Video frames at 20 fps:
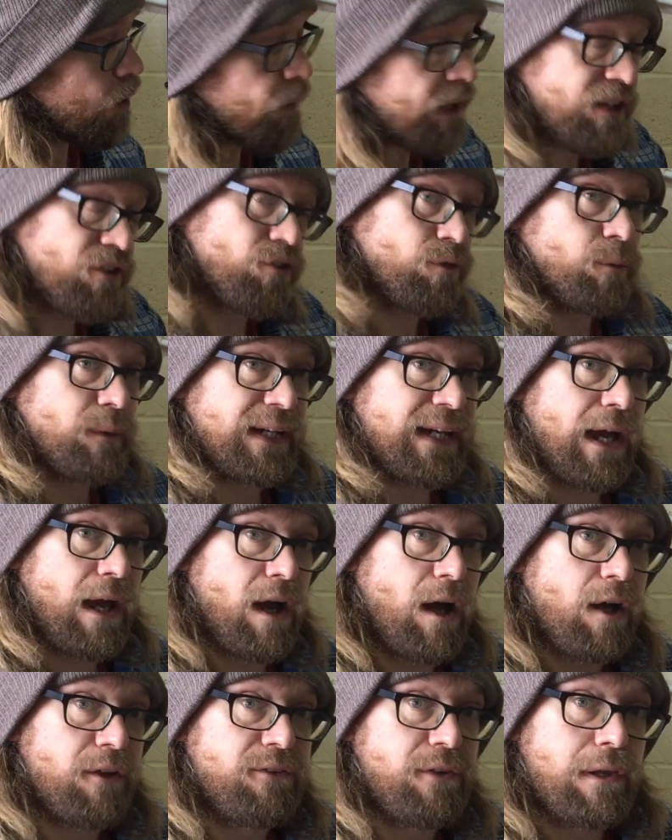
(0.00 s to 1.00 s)
question we get
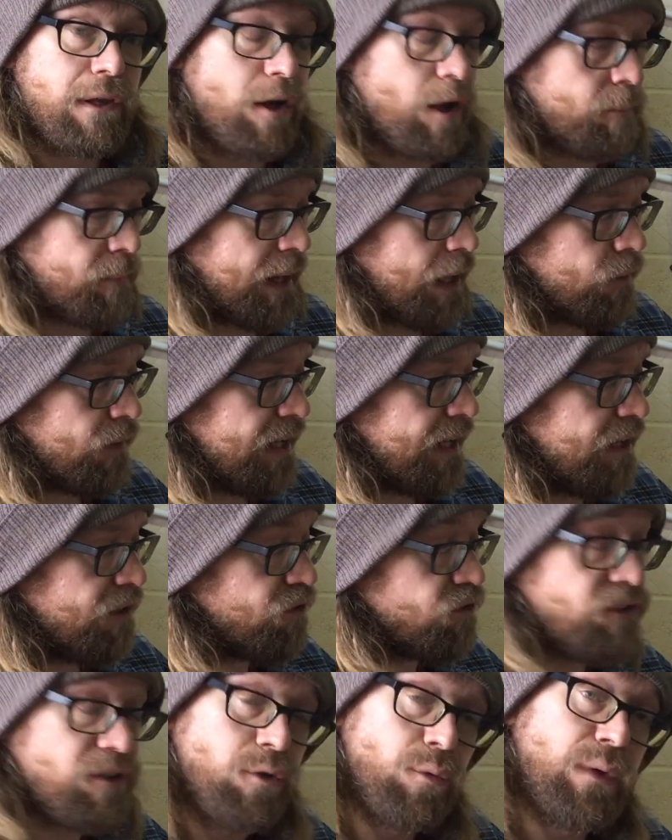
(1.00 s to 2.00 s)
asked a lot about
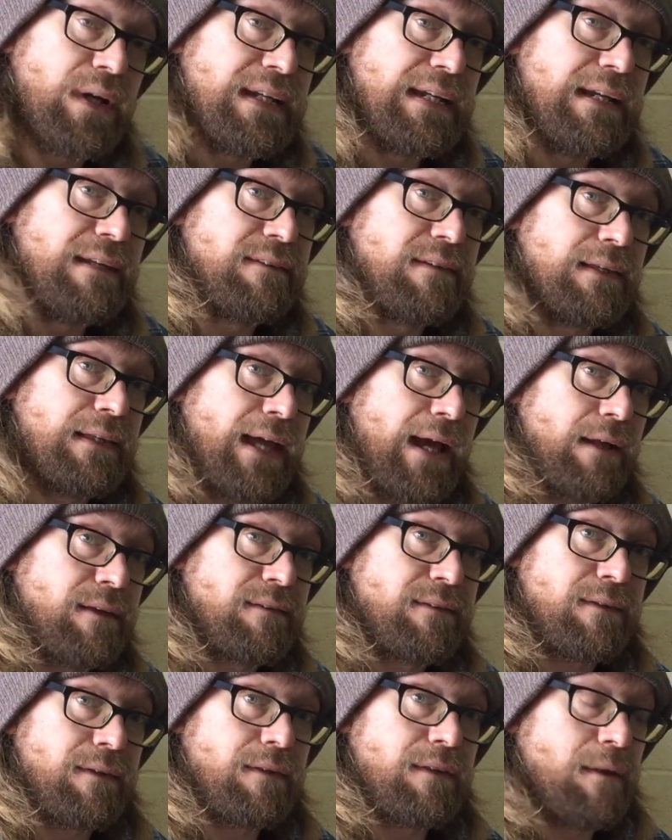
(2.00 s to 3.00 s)
is, do we need to
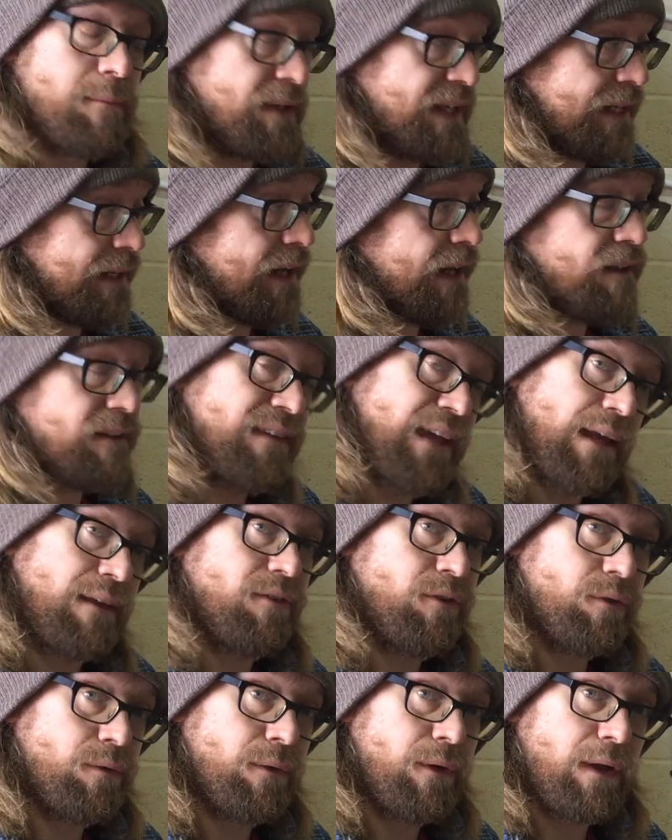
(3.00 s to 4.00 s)
let the MiniKeg
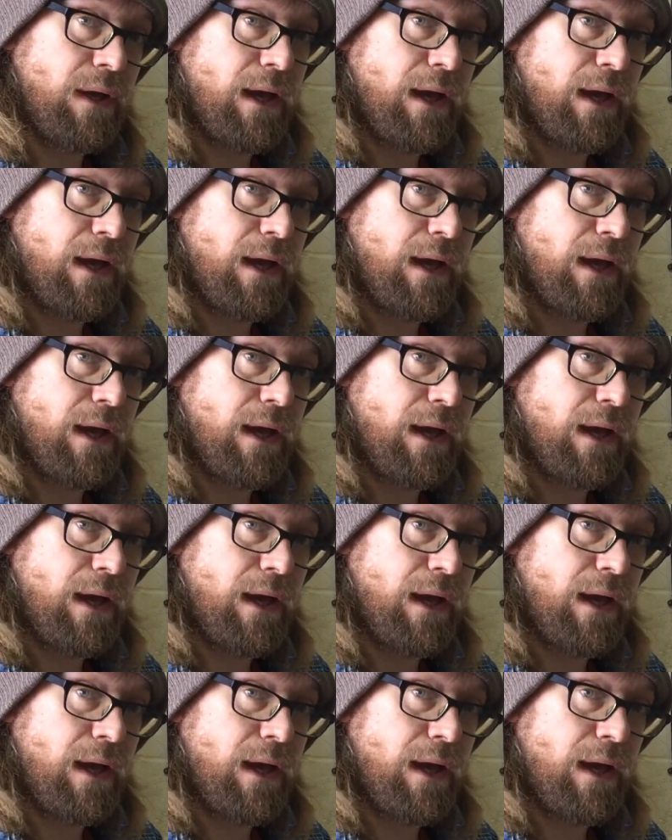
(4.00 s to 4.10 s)
settle?